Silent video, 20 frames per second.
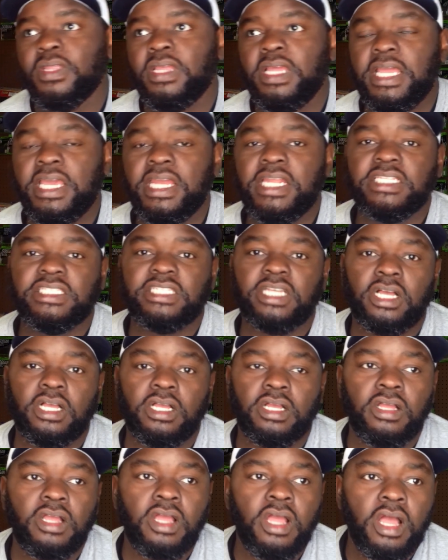It is a
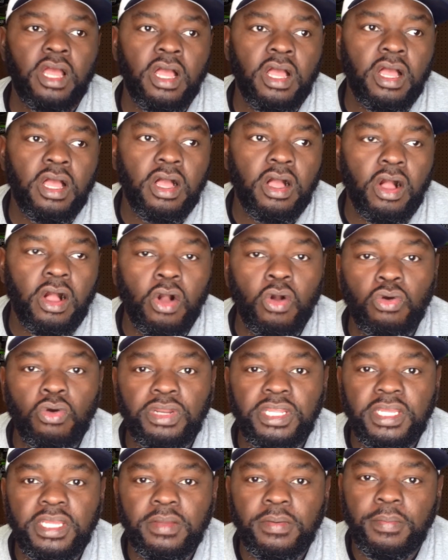
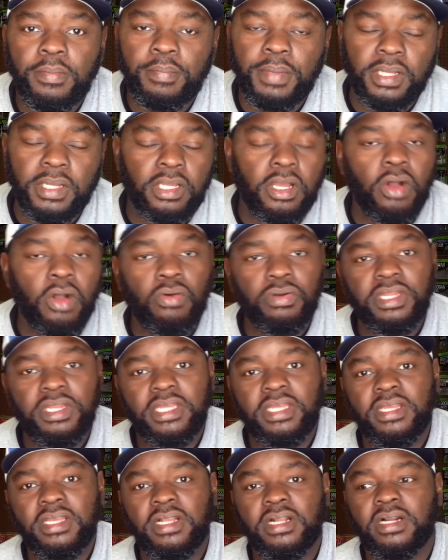oldie but goldie.
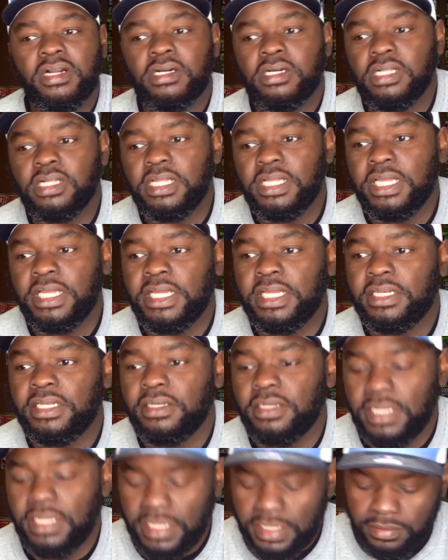
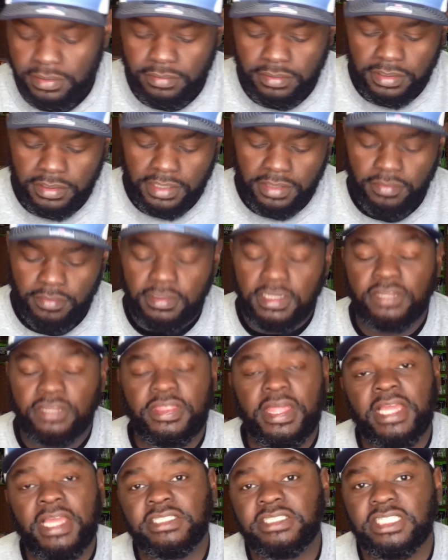The
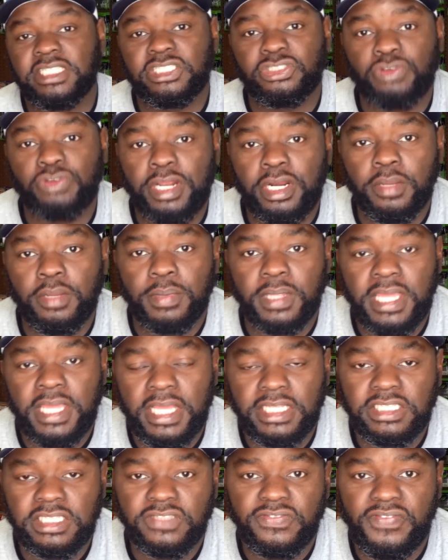thing just straight up
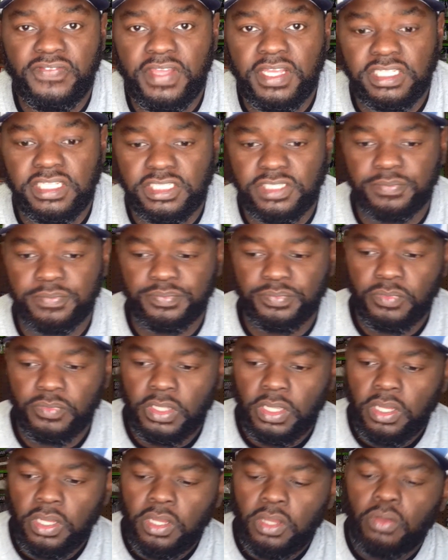catches fish.
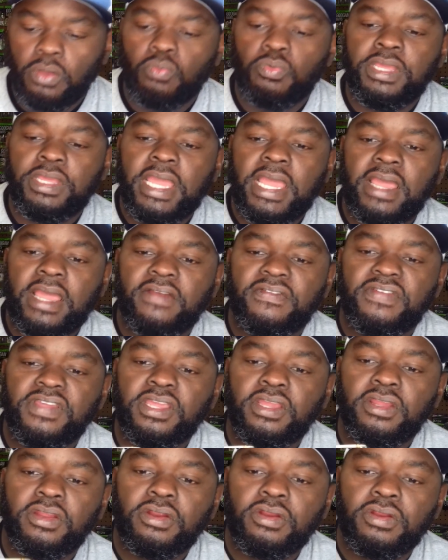We have
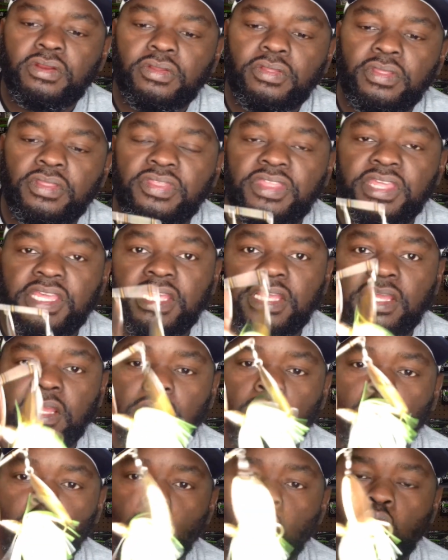here the
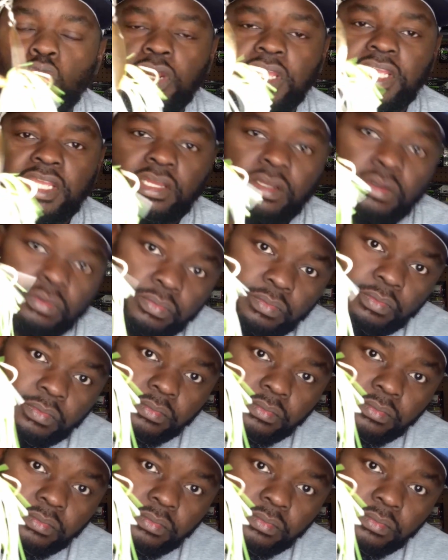War Eagle.